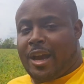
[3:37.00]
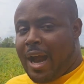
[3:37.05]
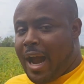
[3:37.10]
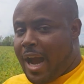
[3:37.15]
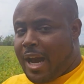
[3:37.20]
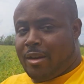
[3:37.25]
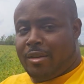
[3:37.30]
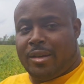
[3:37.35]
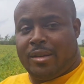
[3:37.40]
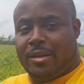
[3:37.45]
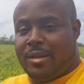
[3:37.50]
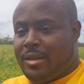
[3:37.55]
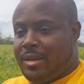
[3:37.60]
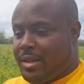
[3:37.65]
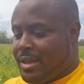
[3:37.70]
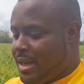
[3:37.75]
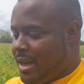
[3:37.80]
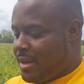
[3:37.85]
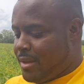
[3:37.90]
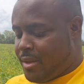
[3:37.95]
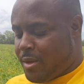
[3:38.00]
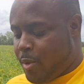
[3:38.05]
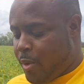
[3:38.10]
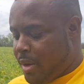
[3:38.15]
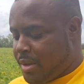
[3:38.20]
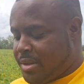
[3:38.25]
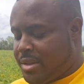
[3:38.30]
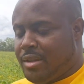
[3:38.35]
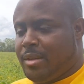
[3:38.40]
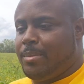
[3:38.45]
I done got
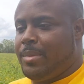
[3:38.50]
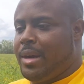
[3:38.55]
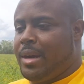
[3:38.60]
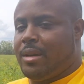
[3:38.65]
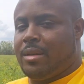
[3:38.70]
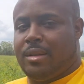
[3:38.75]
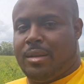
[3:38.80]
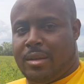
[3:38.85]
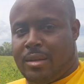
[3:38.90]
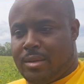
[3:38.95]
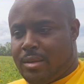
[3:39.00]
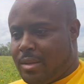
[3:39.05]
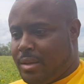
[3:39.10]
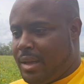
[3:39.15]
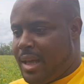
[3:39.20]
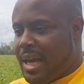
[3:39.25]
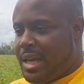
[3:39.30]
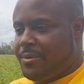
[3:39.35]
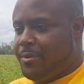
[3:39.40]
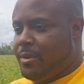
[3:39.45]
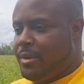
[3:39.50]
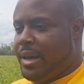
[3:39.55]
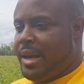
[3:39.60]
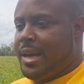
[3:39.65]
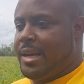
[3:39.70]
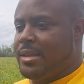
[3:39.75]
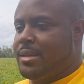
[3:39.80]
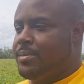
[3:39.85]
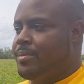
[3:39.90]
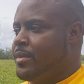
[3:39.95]
questioned about the last few
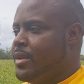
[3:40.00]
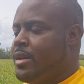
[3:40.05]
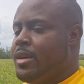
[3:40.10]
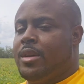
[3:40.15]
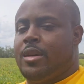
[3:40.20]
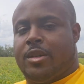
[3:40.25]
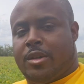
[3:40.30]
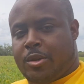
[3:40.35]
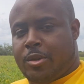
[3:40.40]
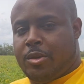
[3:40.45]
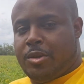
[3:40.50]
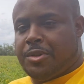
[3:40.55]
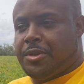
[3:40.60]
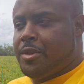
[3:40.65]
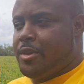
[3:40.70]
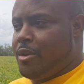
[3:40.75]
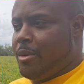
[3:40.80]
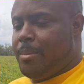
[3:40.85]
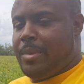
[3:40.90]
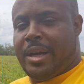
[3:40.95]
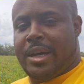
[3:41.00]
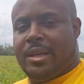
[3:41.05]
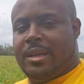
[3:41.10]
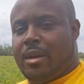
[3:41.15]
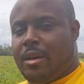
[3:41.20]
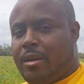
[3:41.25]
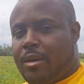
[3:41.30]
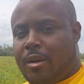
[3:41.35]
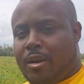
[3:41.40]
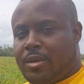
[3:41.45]
days. You sure your
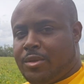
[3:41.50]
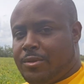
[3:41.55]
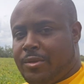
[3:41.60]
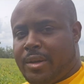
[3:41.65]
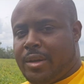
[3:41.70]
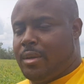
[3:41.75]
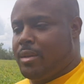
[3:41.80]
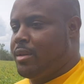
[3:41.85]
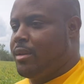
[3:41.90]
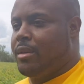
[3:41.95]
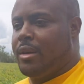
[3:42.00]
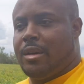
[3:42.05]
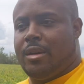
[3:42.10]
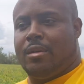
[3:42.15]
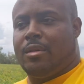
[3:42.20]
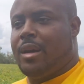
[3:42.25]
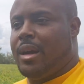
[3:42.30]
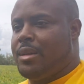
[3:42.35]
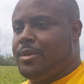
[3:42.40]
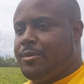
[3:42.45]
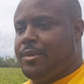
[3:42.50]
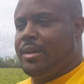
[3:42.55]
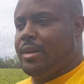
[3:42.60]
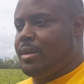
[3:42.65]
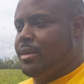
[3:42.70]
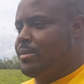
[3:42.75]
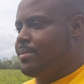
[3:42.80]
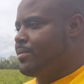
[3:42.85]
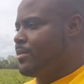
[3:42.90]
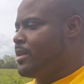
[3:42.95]
beans on drill? No, they are not
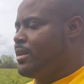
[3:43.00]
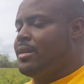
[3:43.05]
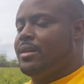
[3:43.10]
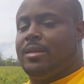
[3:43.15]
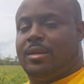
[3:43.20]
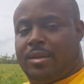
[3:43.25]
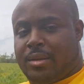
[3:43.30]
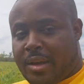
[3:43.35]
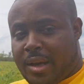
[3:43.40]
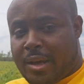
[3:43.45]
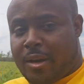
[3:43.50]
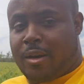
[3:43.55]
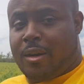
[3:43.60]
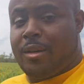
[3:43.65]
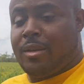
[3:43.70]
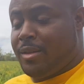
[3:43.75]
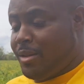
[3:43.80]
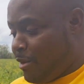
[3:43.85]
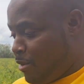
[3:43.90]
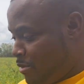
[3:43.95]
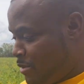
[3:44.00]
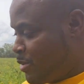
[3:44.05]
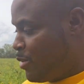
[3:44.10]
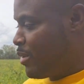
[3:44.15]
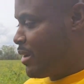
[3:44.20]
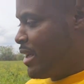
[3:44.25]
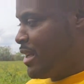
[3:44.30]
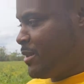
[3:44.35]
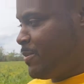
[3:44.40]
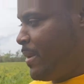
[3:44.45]
drill. They are on
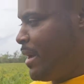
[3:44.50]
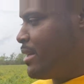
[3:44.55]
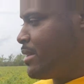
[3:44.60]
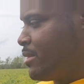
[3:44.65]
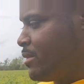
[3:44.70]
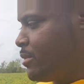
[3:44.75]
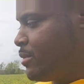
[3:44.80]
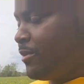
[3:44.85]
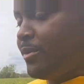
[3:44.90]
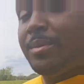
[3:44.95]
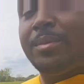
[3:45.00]
20-inch spacing.